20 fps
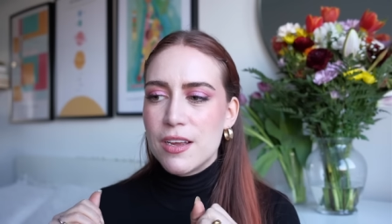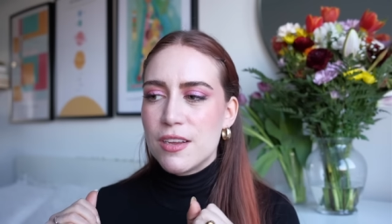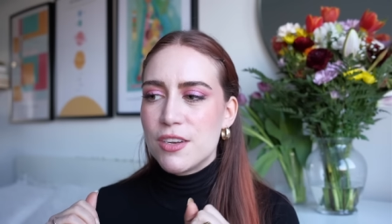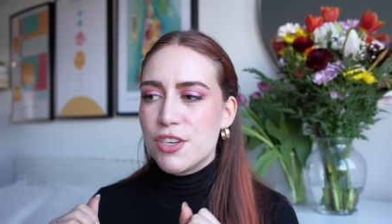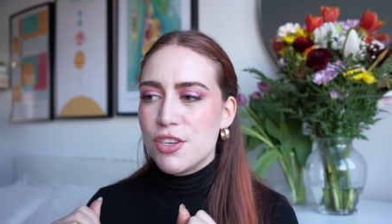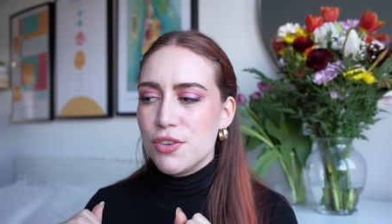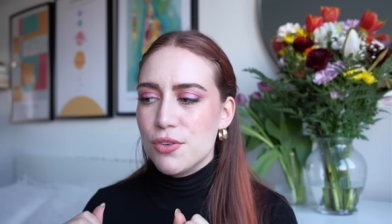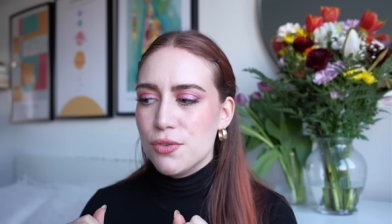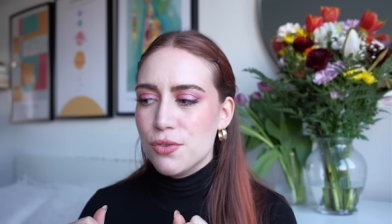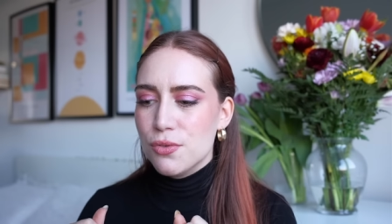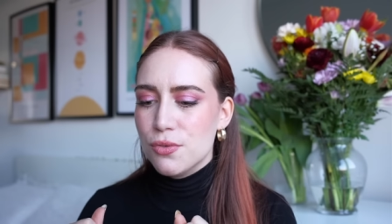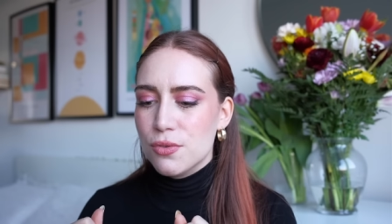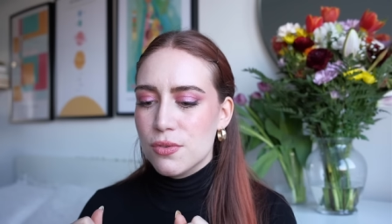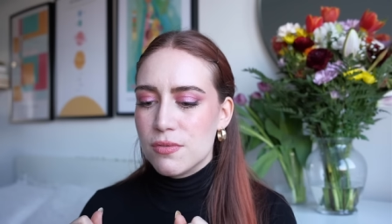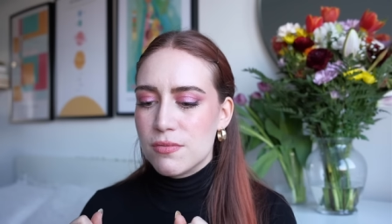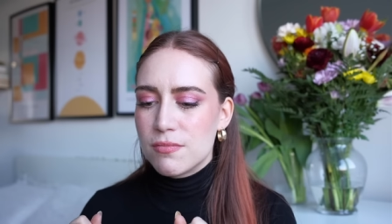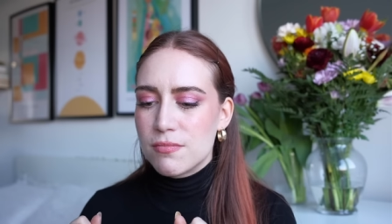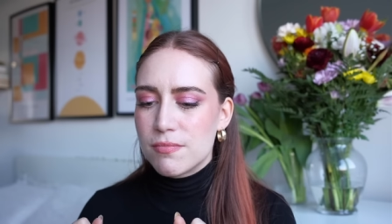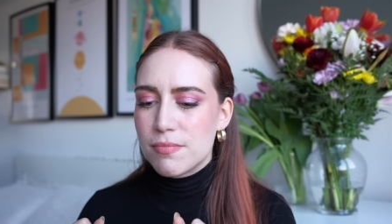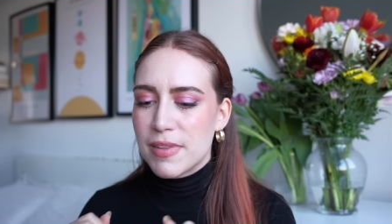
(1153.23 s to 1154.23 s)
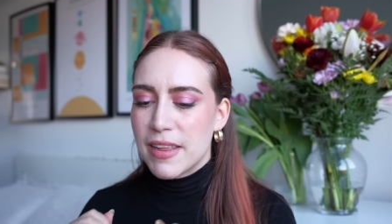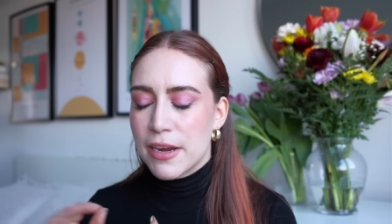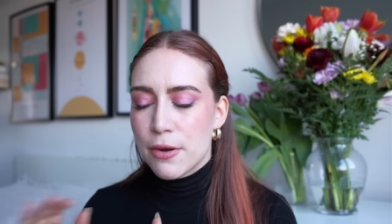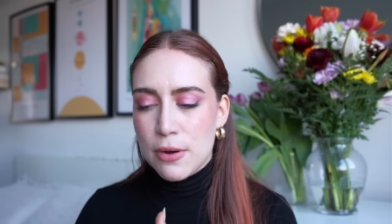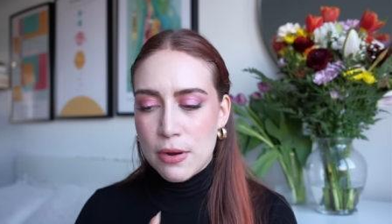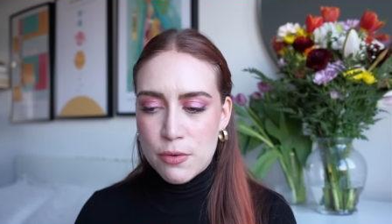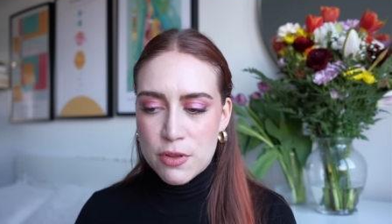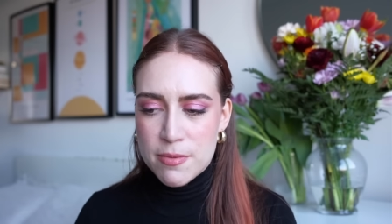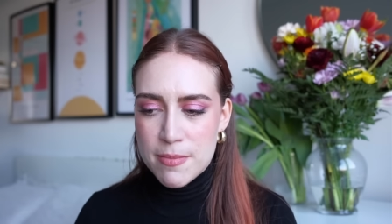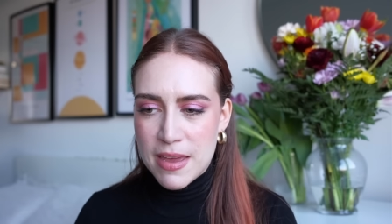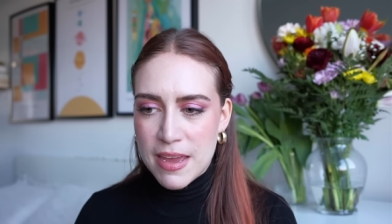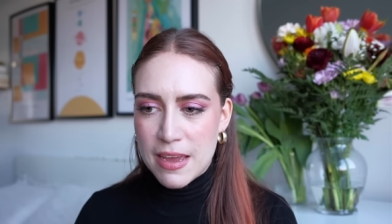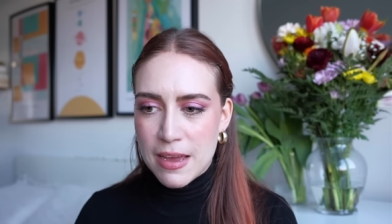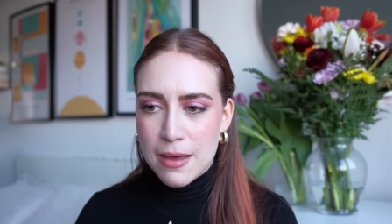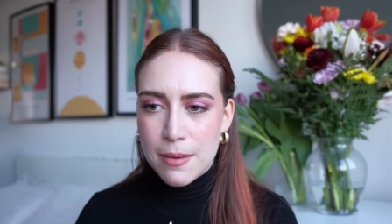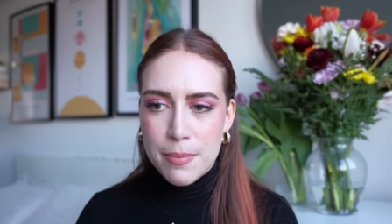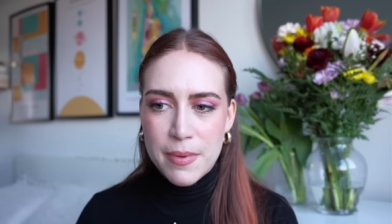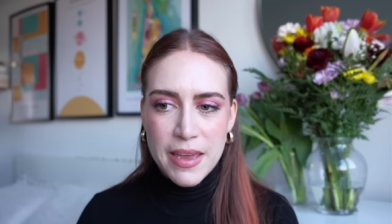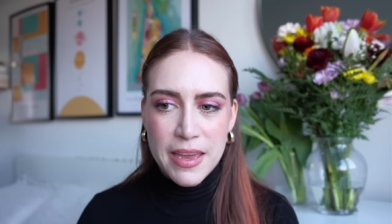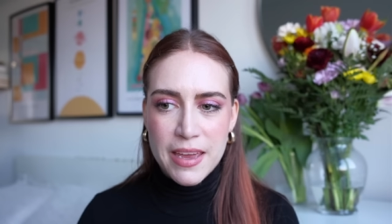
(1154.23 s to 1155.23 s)
to play around with
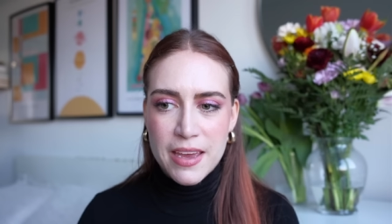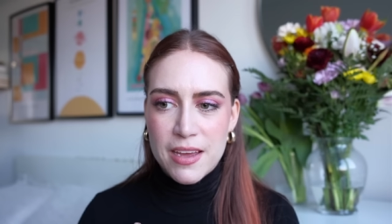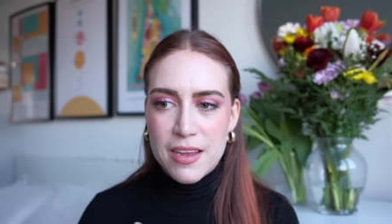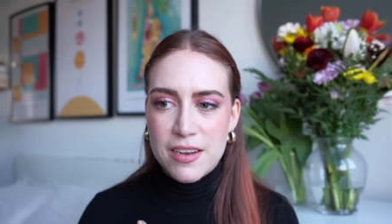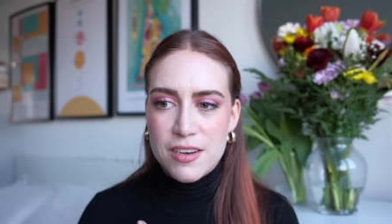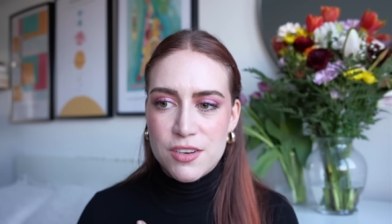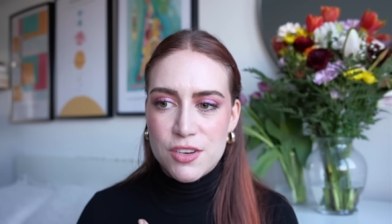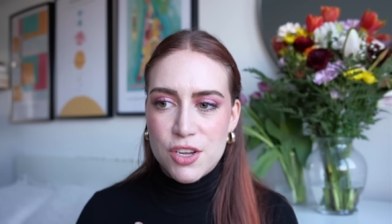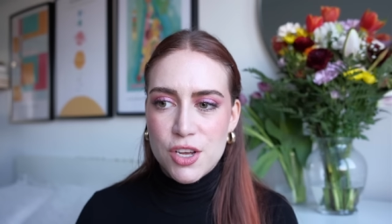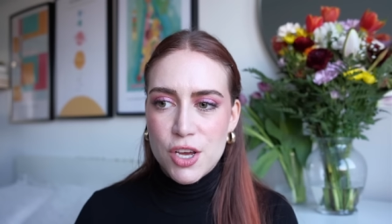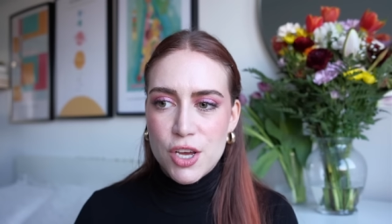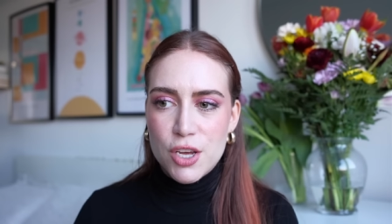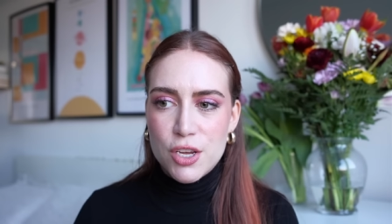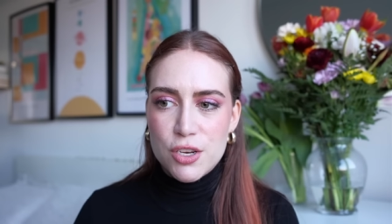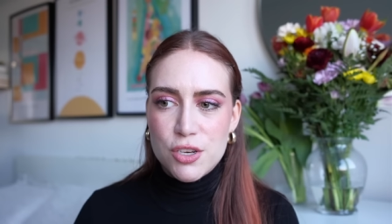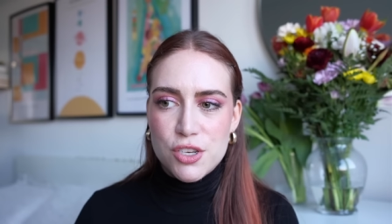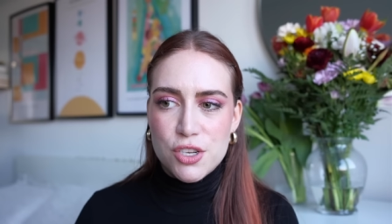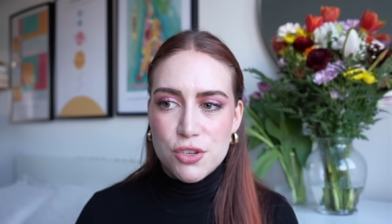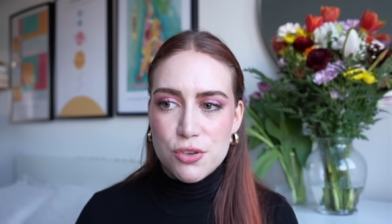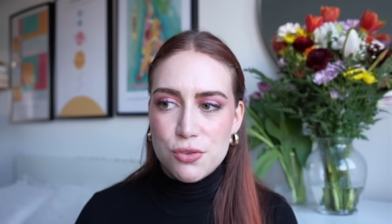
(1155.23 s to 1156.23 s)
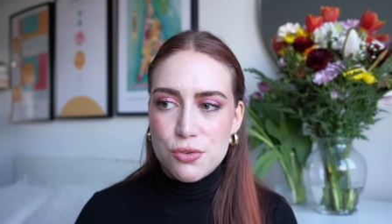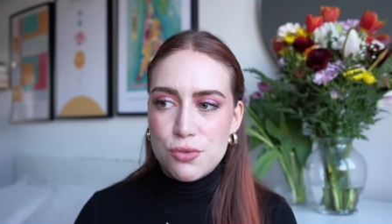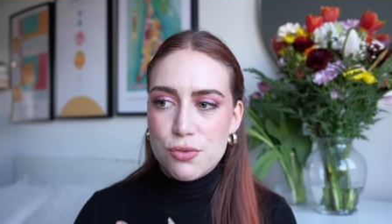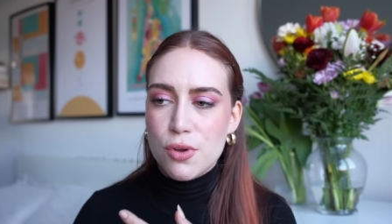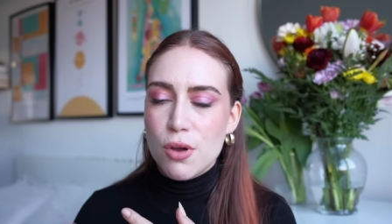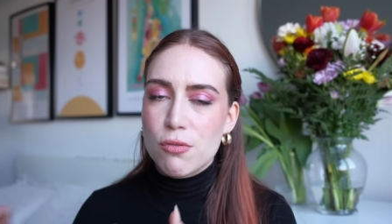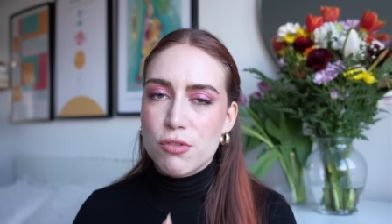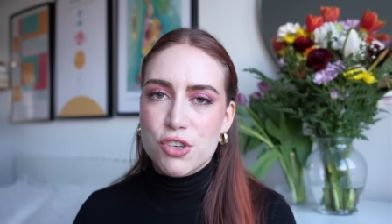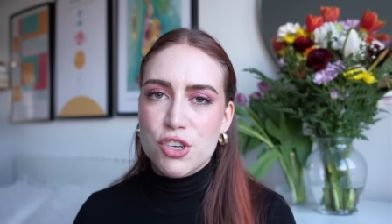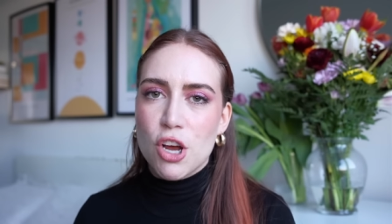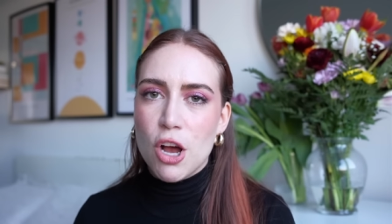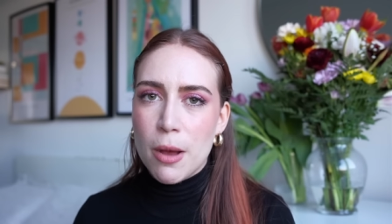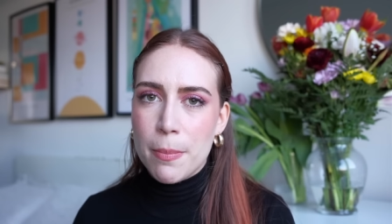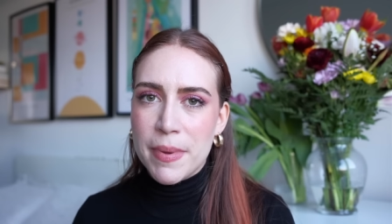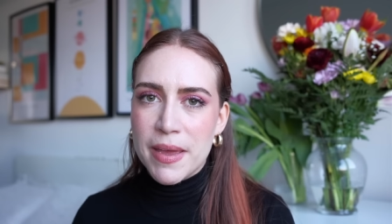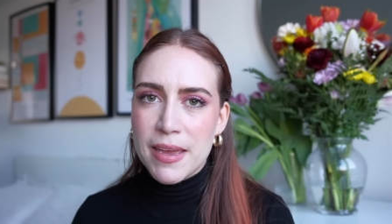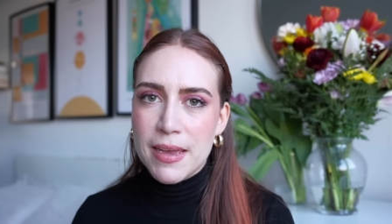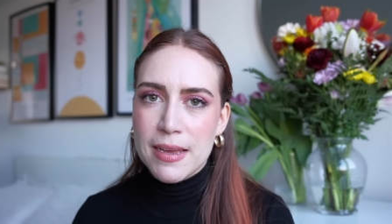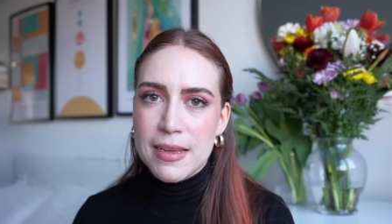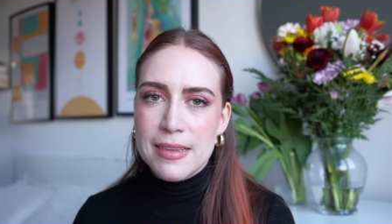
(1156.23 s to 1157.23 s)
makeup and to go
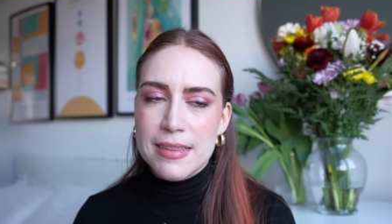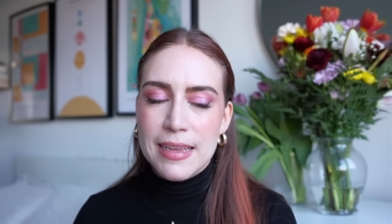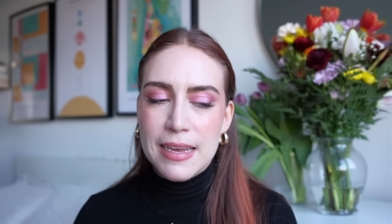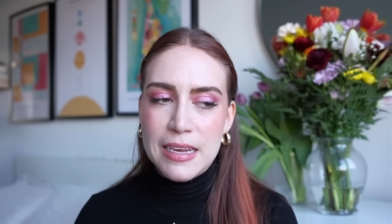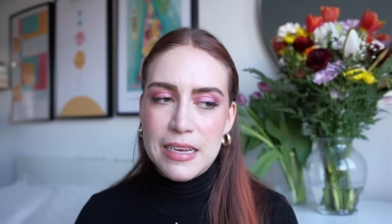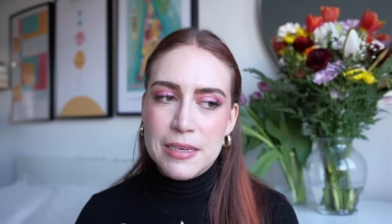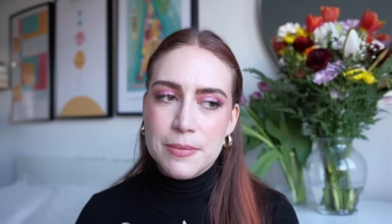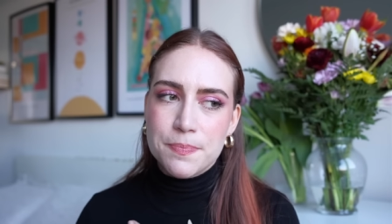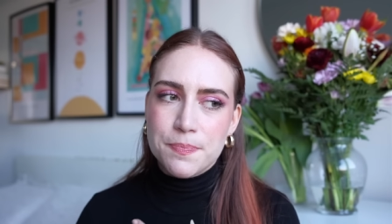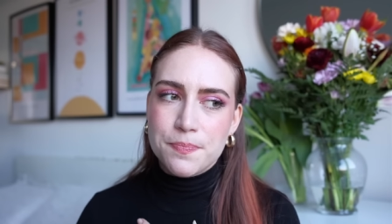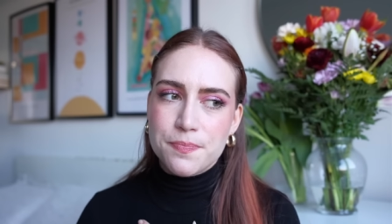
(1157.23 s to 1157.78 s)
shopping. Like,